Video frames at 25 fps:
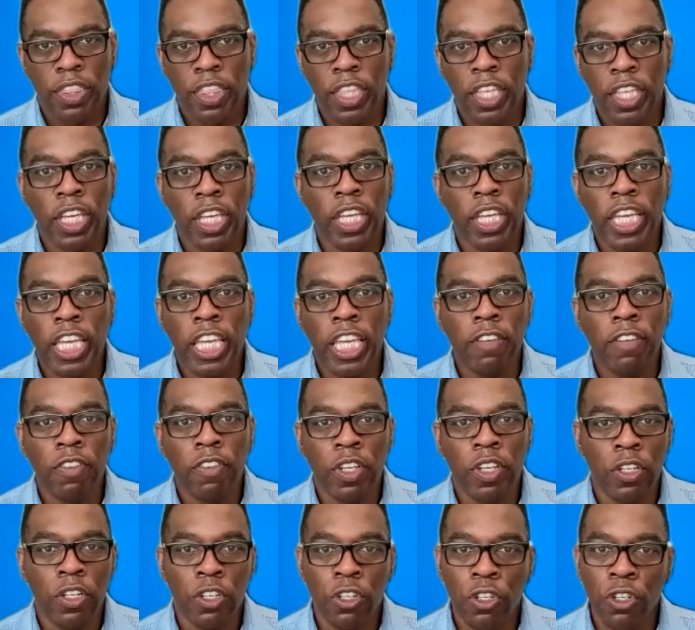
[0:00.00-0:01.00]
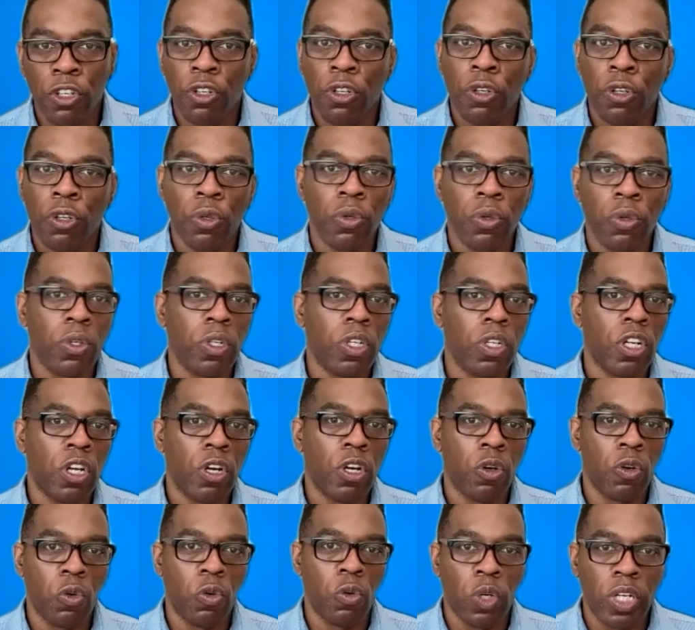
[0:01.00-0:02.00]
thing even do,
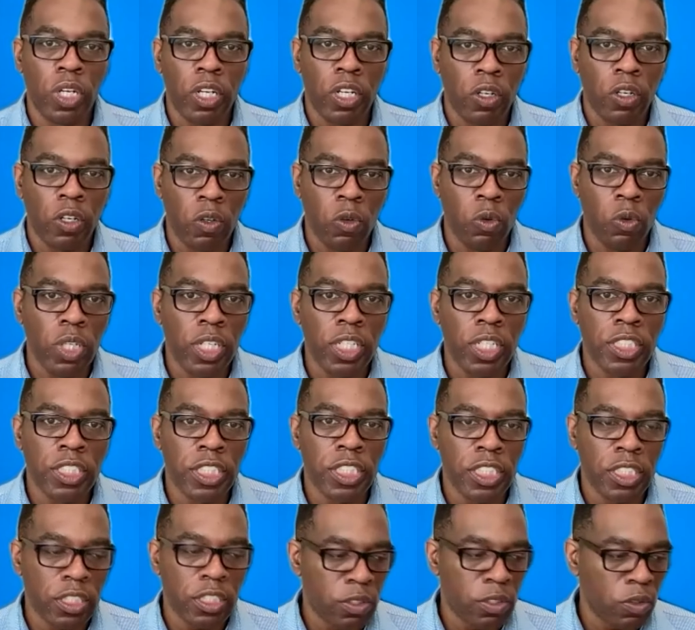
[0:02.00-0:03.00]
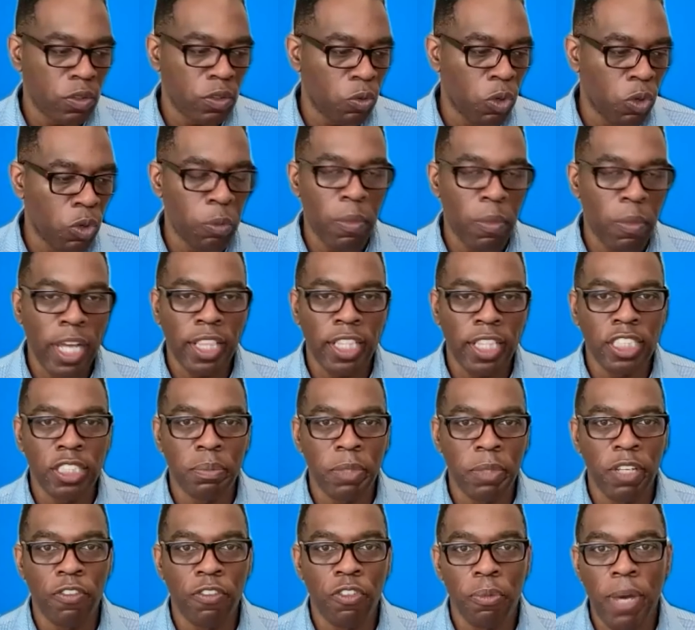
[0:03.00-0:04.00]
what might
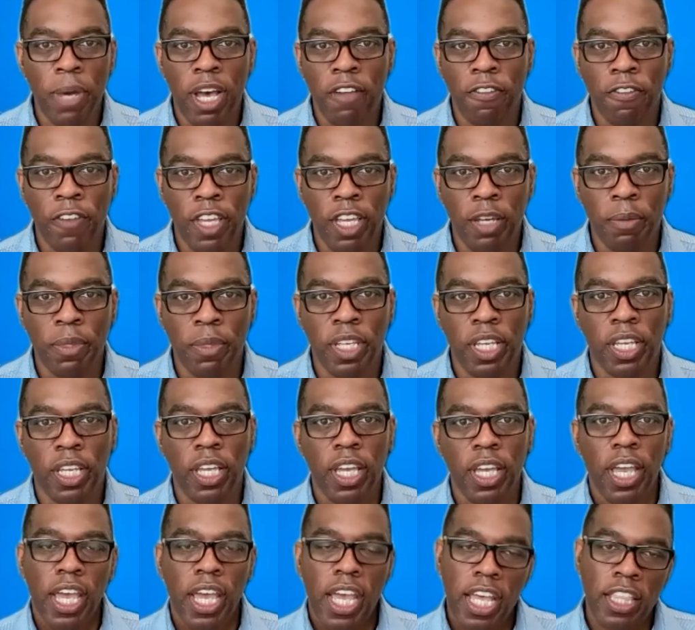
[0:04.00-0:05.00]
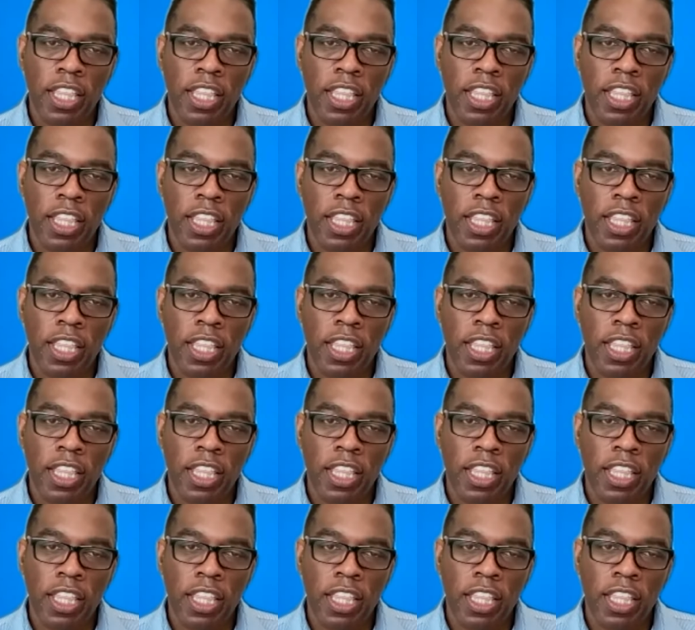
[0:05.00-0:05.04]
this mean for my family?